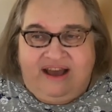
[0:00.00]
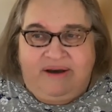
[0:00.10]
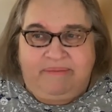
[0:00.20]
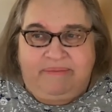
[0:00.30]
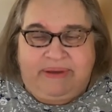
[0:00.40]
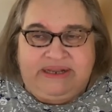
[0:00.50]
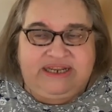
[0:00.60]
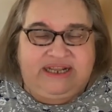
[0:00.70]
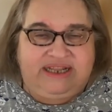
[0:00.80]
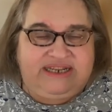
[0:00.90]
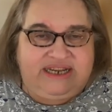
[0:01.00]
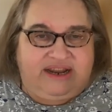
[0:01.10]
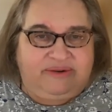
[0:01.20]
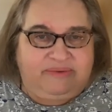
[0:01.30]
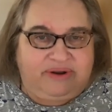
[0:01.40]
Um, basically,
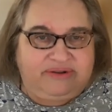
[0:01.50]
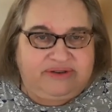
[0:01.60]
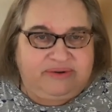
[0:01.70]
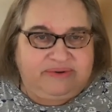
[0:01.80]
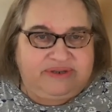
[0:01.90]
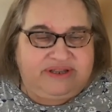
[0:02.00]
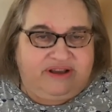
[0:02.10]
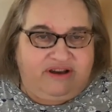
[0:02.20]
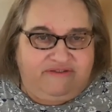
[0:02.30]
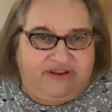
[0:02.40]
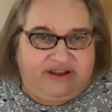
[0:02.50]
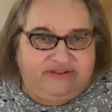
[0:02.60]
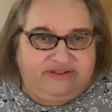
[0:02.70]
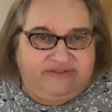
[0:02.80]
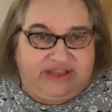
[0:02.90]
Diana Rose, who is the
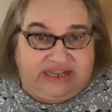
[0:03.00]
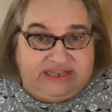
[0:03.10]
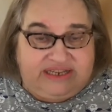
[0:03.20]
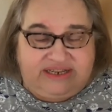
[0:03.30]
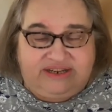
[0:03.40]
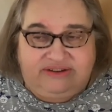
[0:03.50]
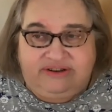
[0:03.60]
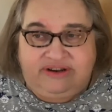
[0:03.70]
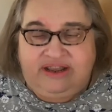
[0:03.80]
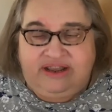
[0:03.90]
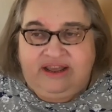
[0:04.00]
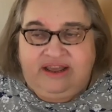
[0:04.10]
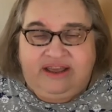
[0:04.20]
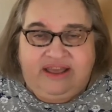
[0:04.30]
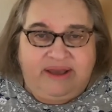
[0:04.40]
co-founder of the institute,
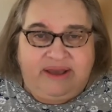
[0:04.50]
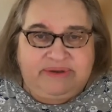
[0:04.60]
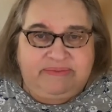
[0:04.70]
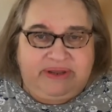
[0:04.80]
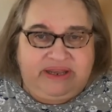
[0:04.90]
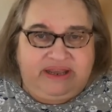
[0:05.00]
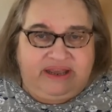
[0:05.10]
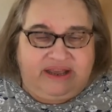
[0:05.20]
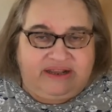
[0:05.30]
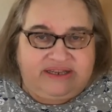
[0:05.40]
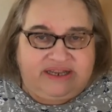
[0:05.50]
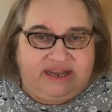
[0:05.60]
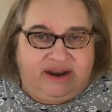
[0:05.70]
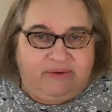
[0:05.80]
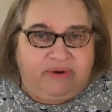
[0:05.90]
came to me and
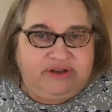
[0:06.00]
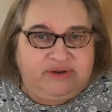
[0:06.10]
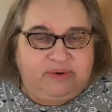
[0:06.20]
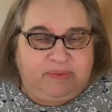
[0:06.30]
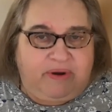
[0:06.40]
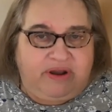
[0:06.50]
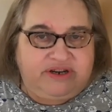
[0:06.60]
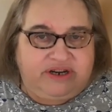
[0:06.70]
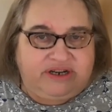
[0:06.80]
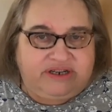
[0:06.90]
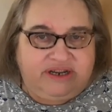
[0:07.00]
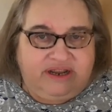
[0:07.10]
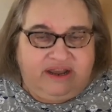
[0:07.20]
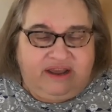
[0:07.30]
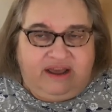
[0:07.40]
said, "I want to do a project
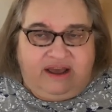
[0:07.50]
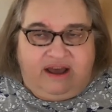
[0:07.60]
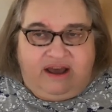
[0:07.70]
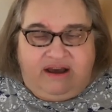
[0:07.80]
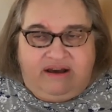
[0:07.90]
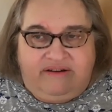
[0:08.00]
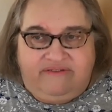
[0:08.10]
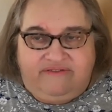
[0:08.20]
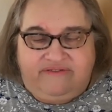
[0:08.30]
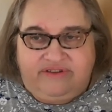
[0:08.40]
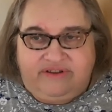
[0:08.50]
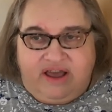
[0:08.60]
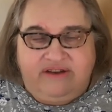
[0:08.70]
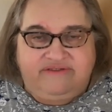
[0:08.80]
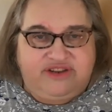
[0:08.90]
of
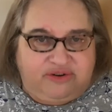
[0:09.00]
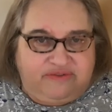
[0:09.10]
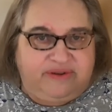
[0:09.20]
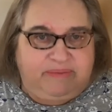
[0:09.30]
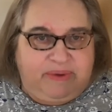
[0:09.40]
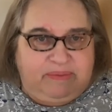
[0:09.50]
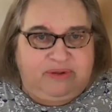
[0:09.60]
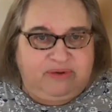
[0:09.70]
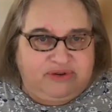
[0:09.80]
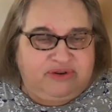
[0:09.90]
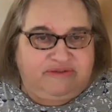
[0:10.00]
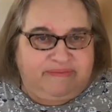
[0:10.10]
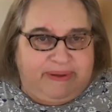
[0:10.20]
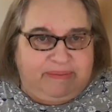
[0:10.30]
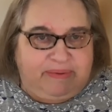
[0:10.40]
kind of serving people who
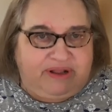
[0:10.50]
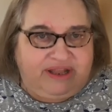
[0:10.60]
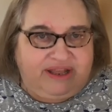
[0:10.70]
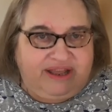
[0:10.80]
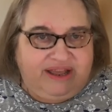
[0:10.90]
serve people."